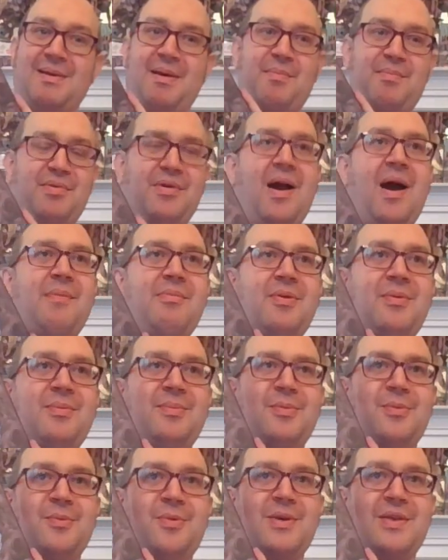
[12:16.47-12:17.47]
a
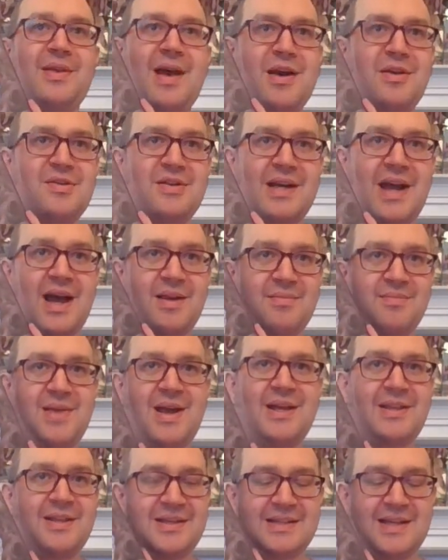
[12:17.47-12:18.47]
problem with how you kind of
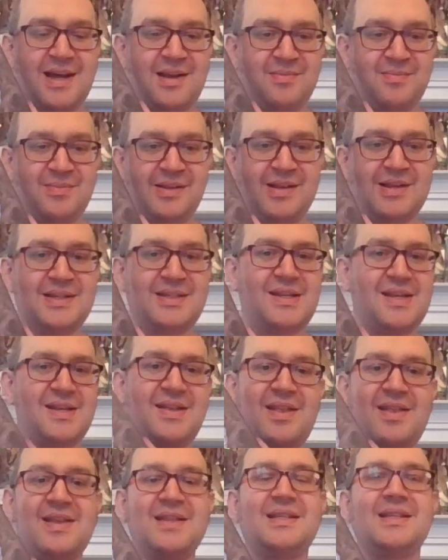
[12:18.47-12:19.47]
make this kind of list, and
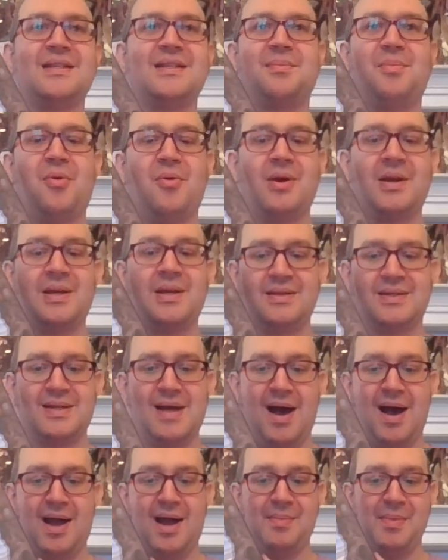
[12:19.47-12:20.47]
that this is a point in
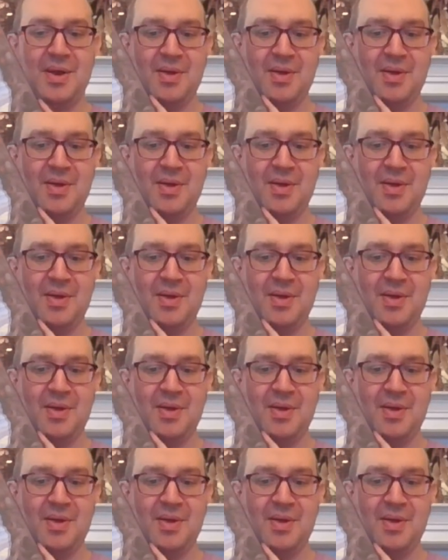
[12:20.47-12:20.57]
time.